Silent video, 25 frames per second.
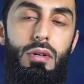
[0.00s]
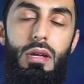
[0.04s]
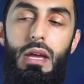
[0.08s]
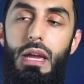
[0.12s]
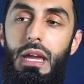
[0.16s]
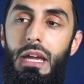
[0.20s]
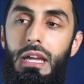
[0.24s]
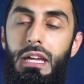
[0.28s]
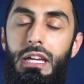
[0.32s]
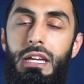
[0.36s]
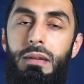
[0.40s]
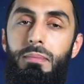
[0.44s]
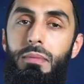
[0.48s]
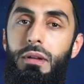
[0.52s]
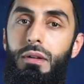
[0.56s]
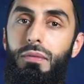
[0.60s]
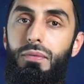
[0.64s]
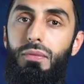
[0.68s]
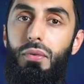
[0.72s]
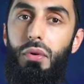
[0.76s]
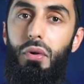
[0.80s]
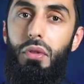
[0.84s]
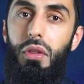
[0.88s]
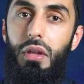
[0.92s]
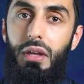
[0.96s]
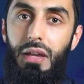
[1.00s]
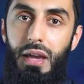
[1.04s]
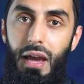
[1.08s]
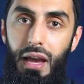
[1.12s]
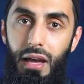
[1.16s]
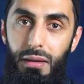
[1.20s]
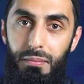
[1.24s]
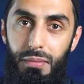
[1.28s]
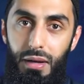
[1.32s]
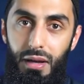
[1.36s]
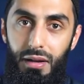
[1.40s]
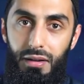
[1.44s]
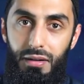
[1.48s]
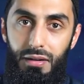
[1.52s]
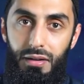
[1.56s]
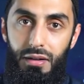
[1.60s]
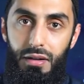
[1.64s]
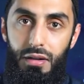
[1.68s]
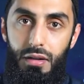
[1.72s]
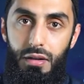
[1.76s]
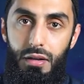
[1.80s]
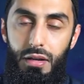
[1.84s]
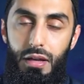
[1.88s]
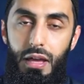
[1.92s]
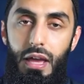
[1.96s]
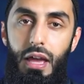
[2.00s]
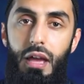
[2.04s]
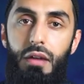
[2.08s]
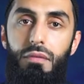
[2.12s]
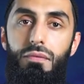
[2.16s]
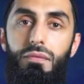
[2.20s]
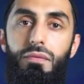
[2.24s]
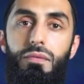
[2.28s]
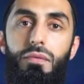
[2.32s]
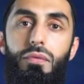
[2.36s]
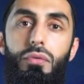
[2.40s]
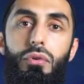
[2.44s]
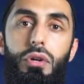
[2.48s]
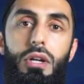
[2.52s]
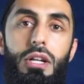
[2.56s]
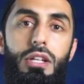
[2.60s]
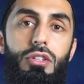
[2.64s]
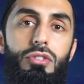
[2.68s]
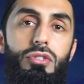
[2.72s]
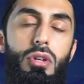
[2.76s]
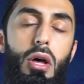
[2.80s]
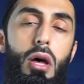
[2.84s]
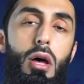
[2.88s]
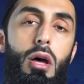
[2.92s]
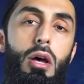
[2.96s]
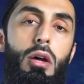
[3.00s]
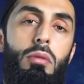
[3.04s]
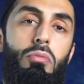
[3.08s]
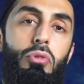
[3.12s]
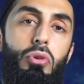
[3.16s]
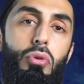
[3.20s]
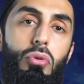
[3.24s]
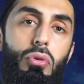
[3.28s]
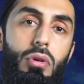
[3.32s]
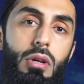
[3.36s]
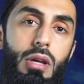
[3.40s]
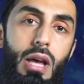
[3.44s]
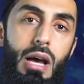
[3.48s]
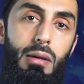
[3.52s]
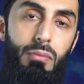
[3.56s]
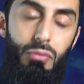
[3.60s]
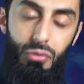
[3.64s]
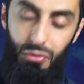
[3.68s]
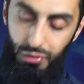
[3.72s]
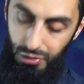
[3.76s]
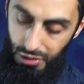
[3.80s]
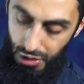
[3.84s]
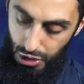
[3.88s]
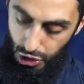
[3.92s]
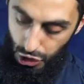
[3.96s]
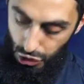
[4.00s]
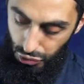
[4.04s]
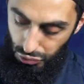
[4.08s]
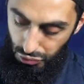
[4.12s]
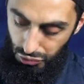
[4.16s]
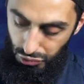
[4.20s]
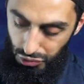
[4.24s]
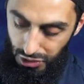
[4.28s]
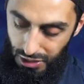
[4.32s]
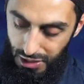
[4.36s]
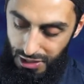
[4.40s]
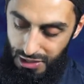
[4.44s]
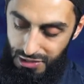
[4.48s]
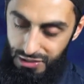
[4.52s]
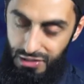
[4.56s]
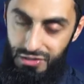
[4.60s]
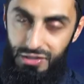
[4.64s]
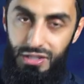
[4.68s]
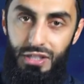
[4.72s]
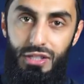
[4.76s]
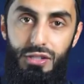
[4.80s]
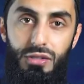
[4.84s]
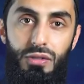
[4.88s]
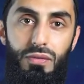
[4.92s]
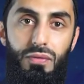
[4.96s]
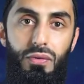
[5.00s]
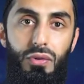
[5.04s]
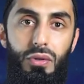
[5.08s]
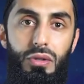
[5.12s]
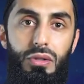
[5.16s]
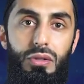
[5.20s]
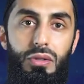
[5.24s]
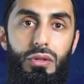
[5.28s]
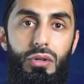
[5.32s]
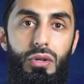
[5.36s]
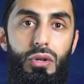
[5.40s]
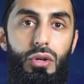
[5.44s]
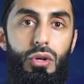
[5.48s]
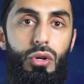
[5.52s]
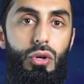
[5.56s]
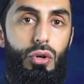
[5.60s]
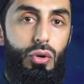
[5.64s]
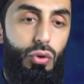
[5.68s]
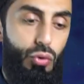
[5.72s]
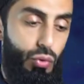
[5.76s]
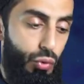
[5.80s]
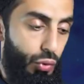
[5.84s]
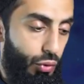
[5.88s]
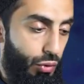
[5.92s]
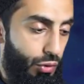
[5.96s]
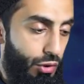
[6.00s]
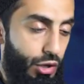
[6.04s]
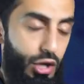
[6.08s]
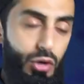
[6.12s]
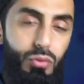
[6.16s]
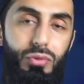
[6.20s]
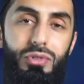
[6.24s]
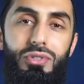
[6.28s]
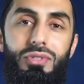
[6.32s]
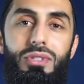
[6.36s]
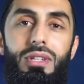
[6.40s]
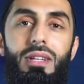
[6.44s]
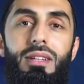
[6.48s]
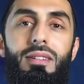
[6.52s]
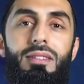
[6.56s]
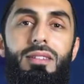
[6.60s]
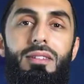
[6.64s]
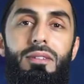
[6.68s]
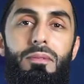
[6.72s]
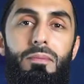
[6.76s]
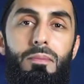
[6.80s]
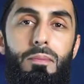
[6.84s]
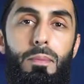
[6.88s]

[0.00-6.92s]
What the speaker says: aiming for the Kaaba, every time your camel raises its foot or lowers it,